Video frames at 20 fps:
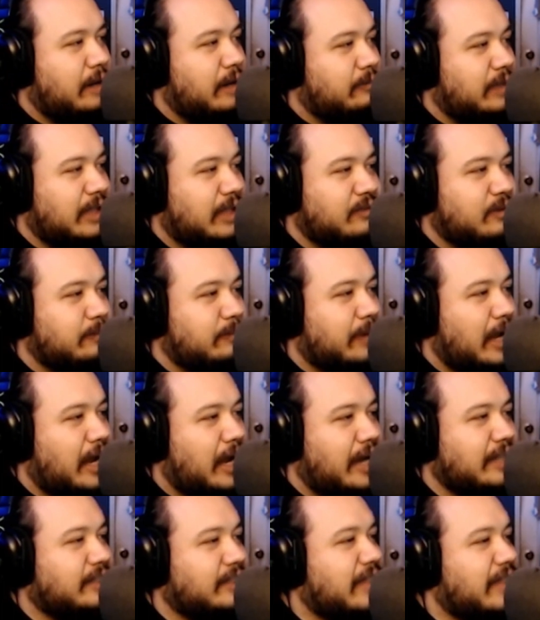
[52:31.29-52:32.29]
what I'm leaving
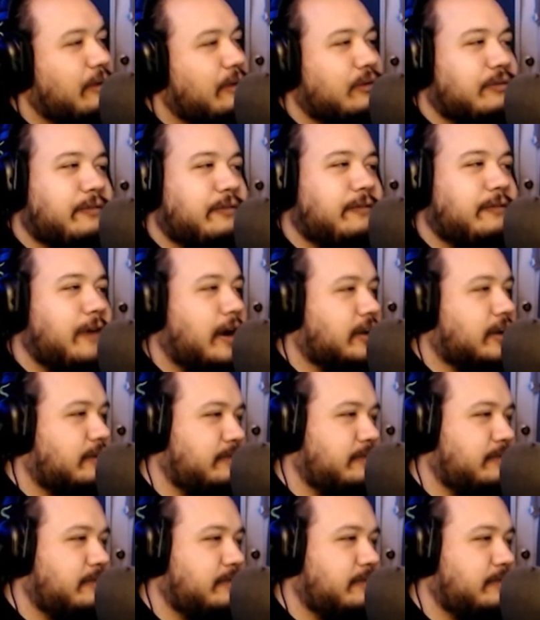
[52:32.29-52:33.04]
behind, that would fuck